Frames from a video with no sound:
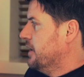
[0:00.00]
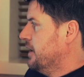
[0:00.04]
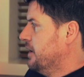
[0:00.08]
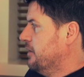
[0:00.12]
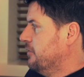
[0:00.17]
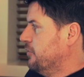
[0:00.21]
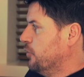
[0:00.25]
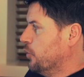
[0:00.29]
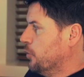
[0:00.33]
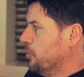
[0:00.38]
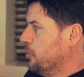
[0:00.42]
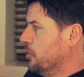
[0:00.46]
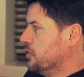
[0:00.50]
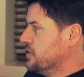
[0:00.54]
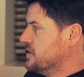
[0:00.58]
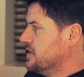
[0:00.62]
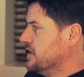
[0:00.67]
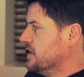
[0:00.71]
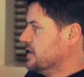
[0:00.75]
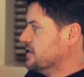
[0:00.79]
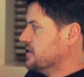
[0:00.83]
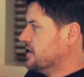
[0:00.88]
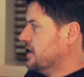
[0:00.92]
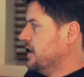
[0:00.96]

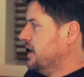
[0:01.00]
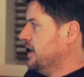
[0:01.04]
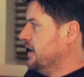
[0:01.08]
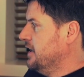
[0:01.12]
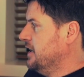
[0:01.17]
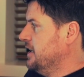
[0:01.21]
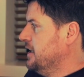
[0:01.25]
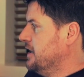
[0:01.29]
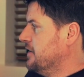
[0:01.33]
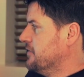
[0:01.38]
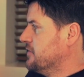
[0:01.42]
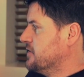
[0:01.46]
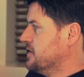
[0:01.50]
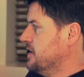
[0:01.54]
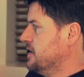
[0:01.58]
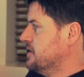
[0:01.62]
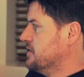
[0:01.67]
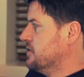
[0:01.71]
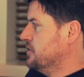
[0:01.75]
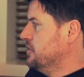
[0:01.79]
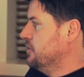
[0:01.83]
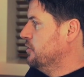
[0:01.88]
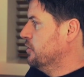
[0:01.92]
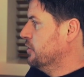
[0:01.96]
4.6K EF
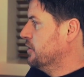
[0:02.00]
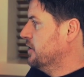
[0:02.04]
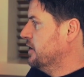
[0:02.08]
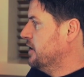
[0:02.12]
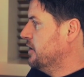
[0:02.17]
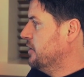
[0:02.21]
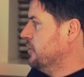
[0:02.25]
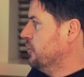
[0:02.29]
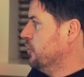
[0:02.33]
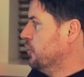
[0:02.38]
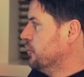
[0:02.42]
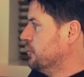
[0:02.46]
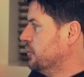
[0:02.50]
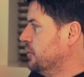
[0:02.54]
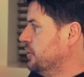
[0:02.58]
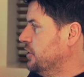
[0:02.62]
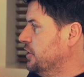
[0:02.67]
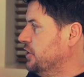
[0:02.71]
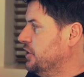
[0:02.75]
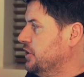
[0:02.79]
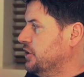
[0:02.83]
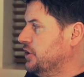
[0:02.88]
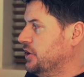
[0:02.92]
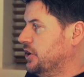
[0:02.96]
sensor, you're looking at another
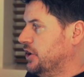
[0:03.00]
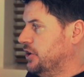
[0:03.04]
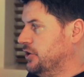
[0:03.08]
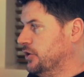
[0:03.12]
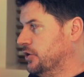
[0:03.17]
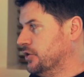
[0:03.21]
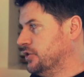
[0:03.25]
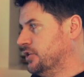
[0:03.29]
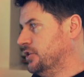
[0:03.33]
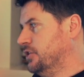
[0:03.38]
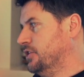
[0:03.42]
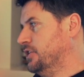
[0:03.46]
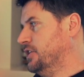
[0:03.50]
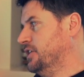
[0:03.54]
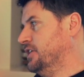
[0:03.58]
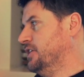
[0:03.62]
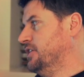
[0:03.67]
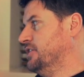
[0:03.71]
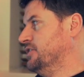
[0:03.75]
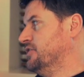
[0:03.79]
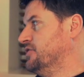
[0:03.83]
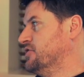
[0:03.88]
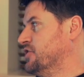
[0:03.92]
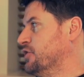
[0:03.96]

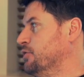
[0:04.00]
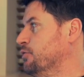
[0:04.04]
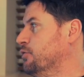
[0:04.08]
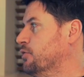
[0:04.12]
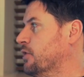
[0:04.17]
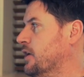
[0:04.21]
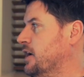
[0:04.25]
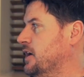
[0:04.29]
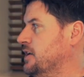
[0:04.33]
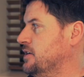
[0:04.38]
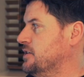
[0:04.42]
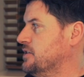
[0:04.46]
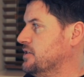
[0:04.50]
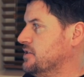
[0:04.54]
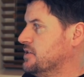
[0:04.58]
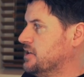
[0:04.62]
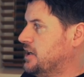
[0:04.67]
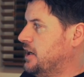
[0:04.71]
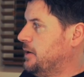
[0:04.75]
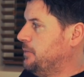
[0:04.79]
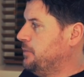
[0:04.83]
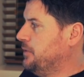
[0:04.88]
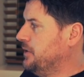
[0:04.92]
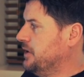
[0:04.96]
$2,000 on
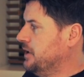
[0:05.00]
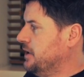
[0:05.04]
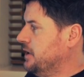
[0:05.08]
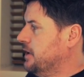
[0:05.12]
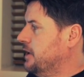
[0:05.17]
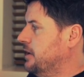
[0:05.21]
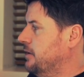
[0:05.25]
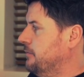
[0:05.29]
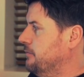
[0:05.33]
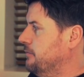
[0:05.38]
top of the